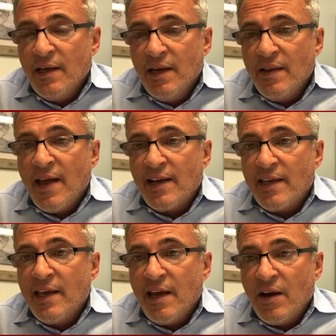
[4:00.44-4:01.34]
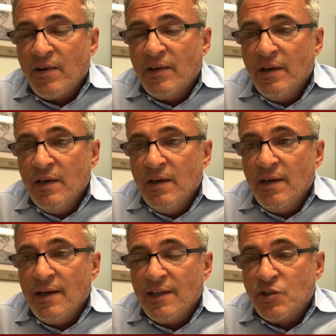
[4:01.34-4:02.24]
that care
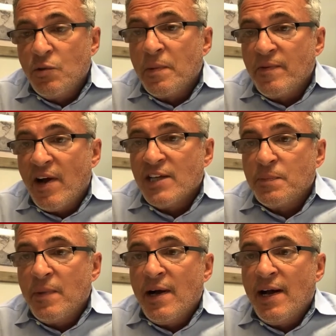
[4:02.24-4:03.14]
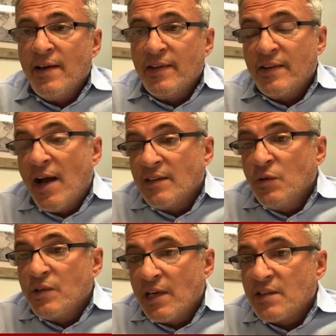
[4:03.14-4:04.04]
supervised by the doctor
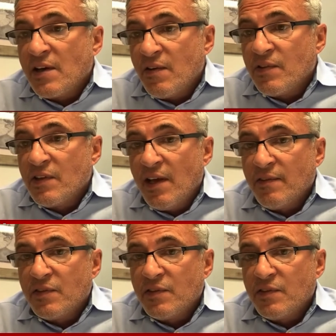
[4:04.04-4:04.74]
who takes care of his life.